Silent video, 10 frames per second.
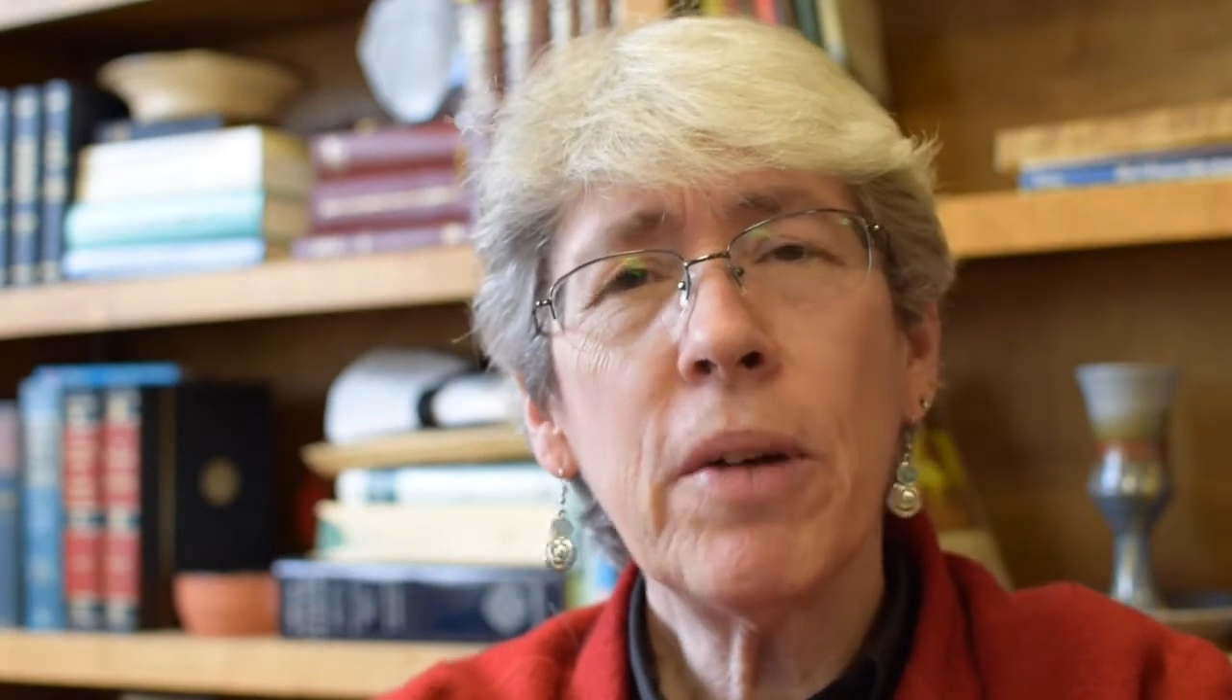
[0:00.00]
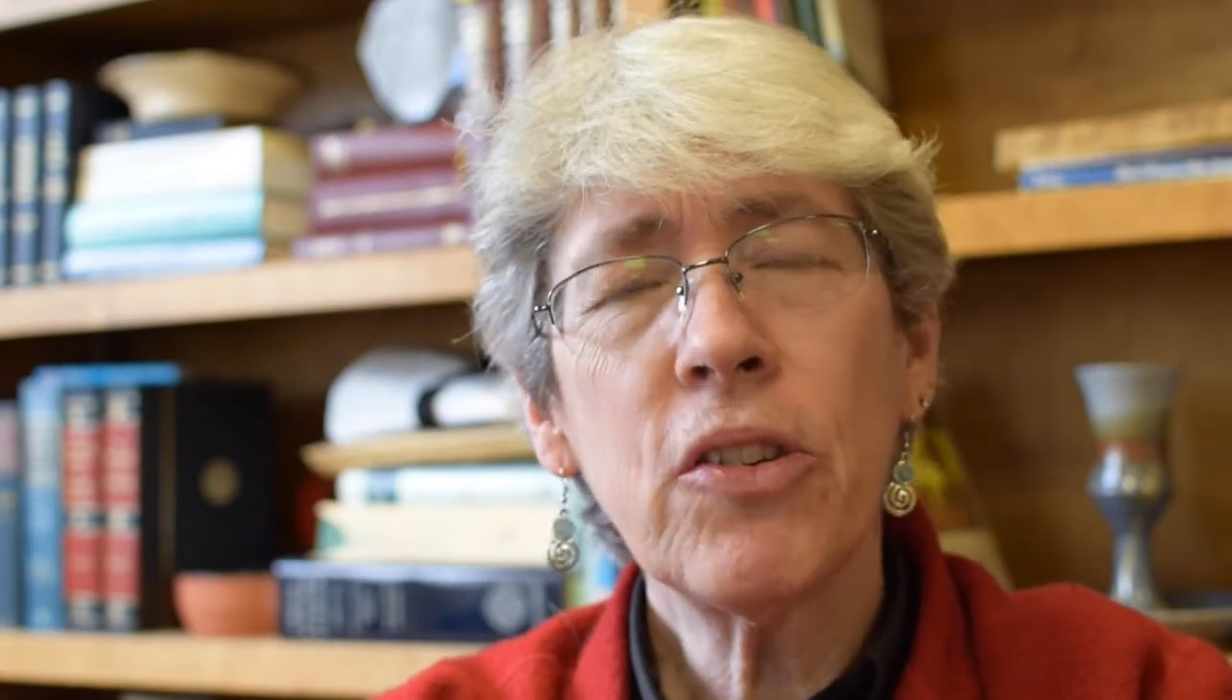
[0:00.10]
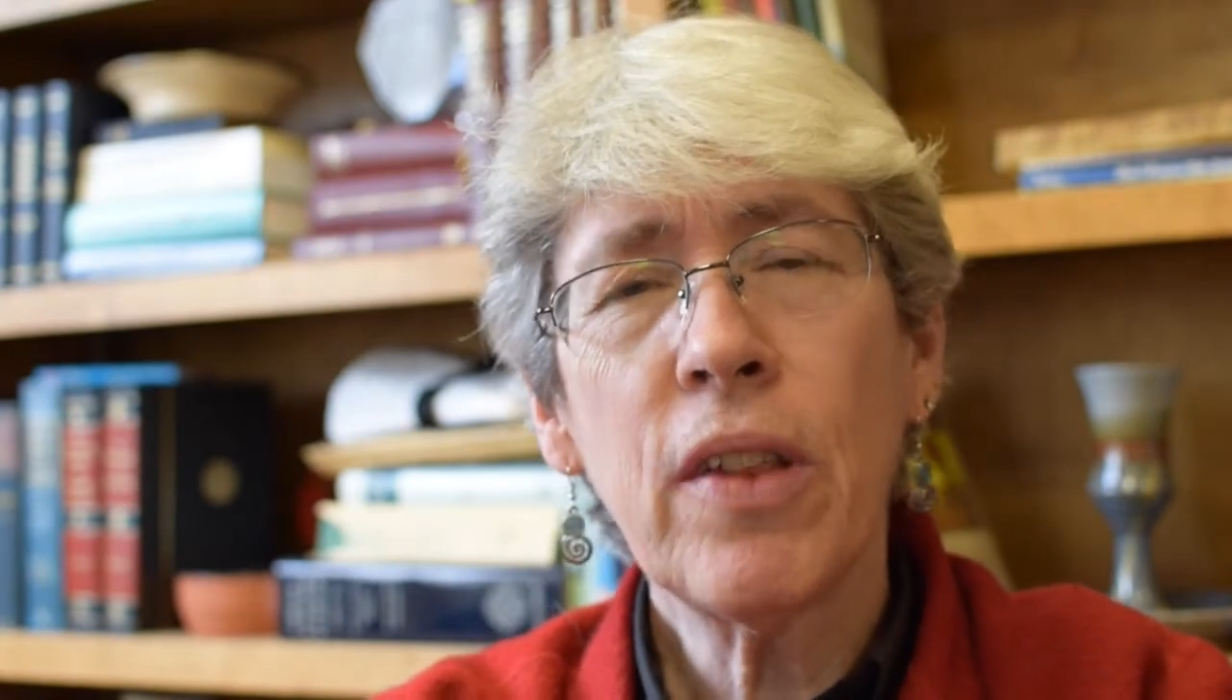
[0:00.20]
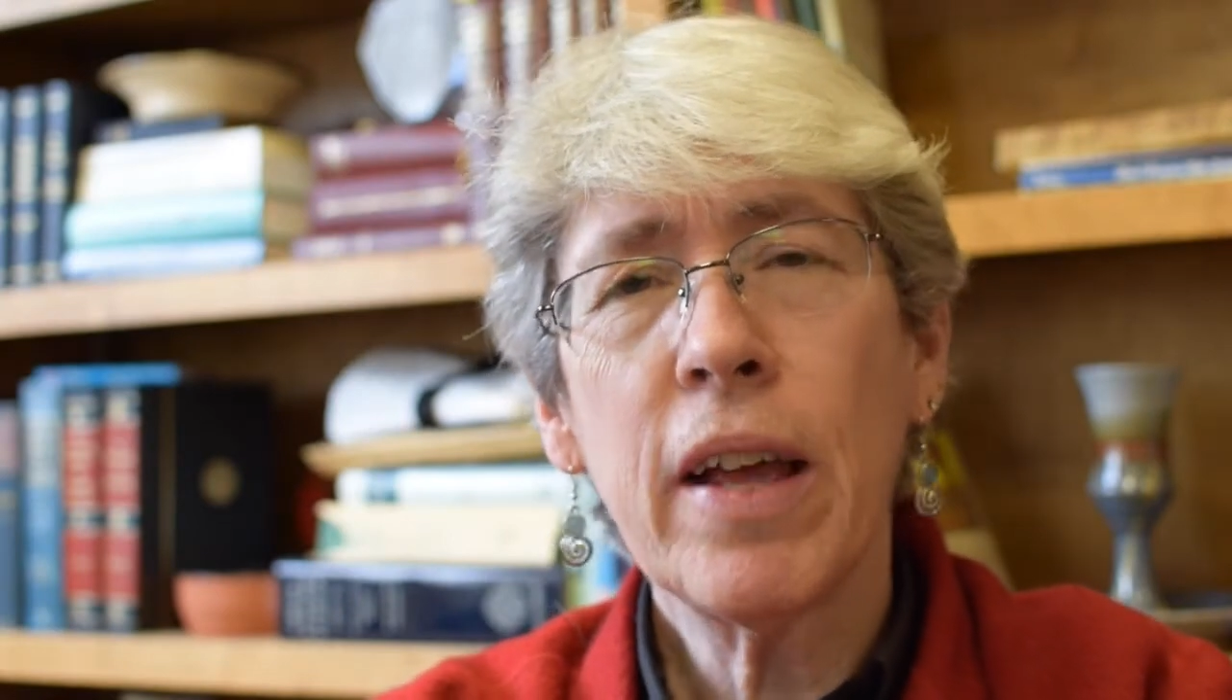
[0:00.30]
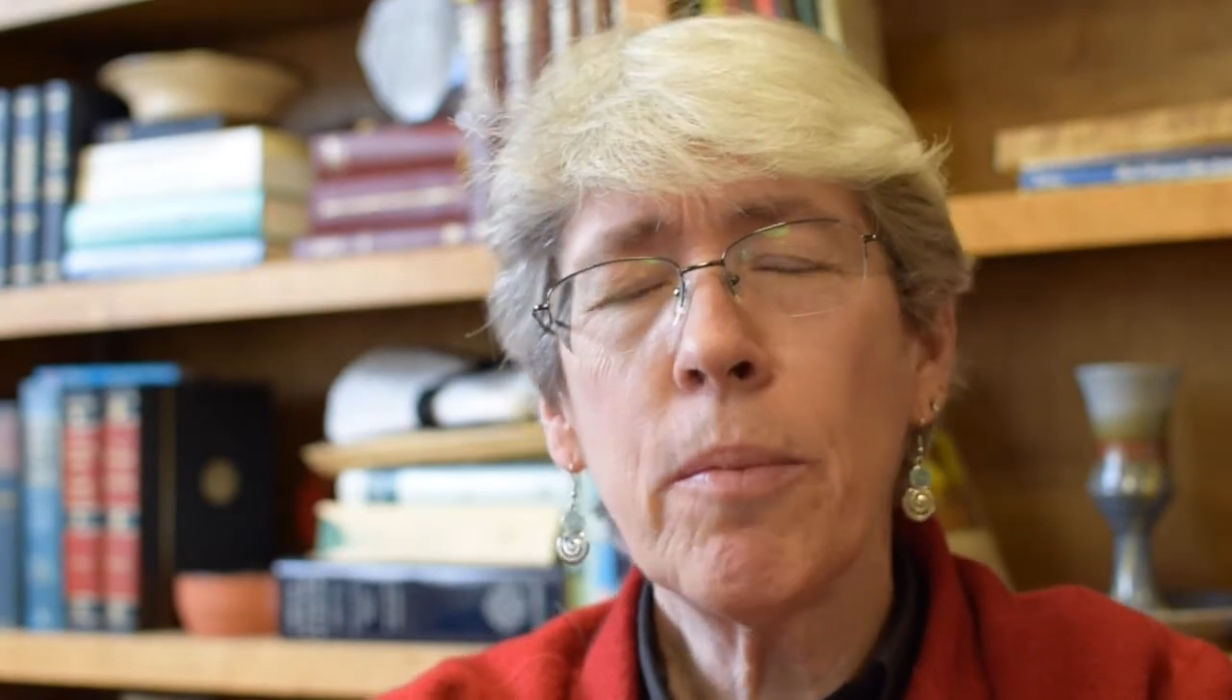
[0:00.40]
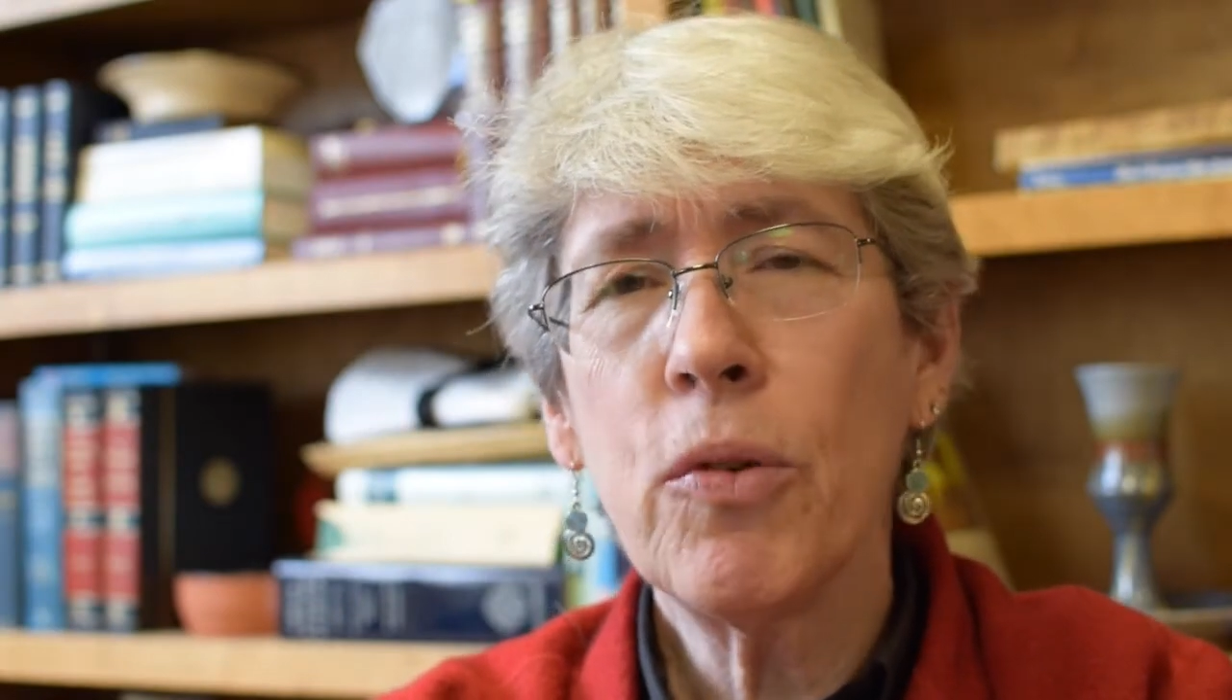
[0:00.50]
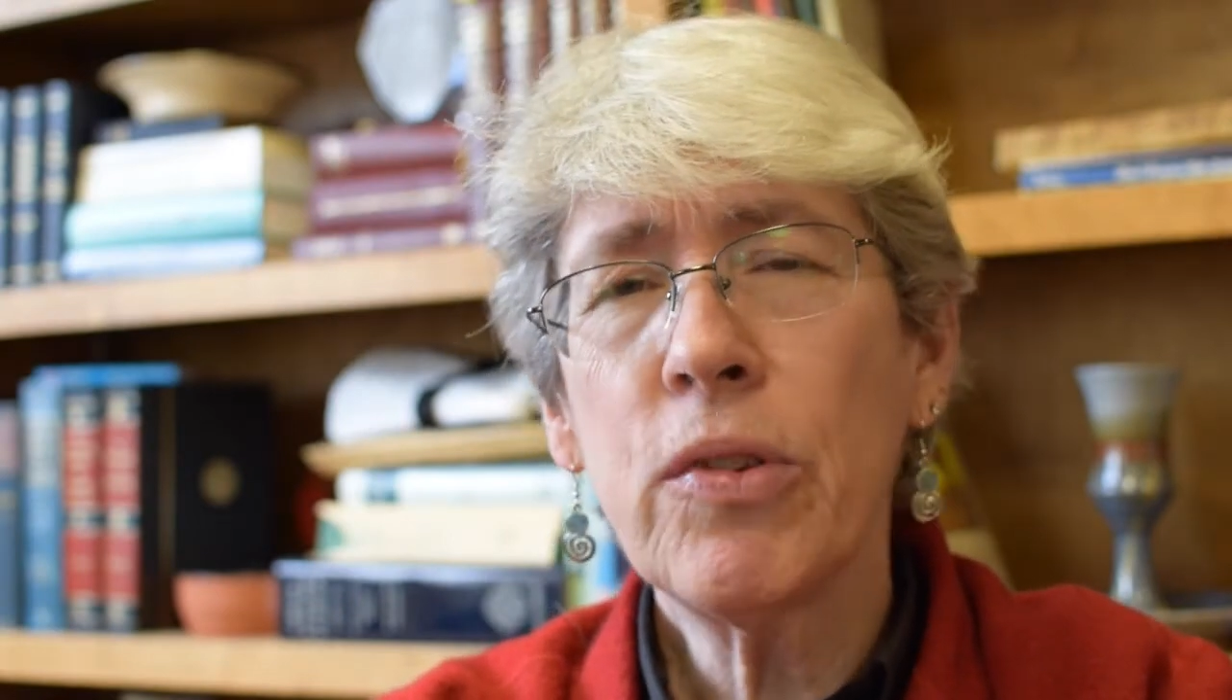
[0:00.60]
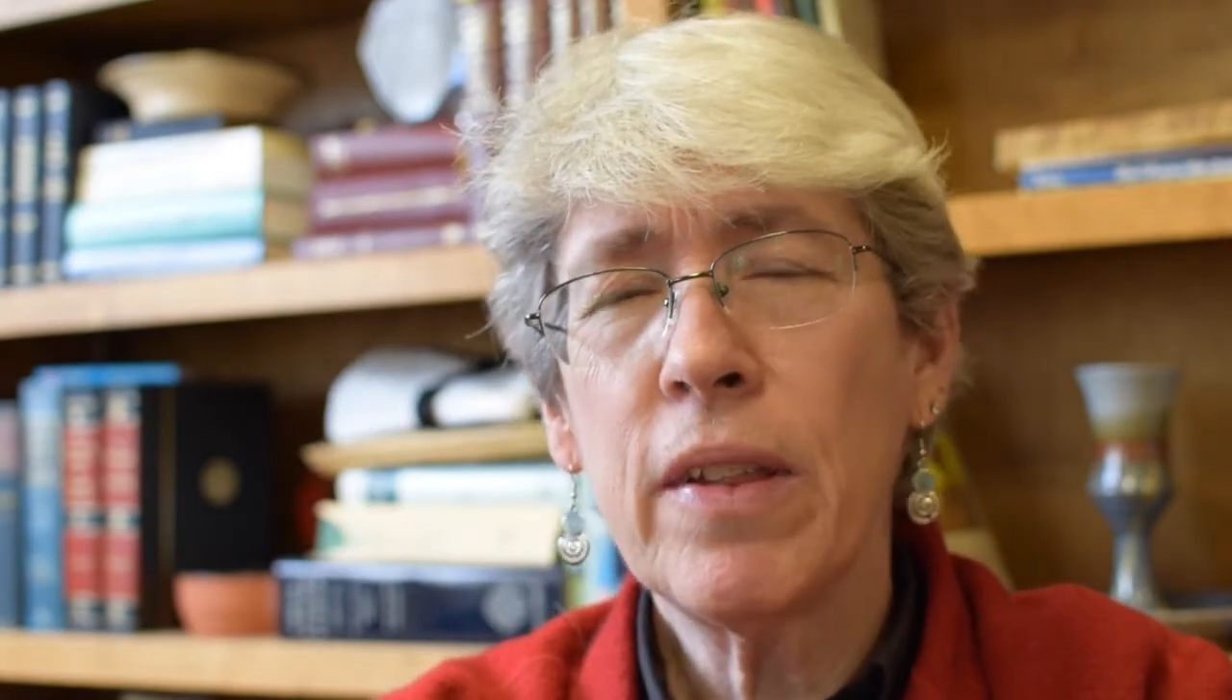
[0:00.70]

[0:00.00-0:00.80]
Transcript: much like most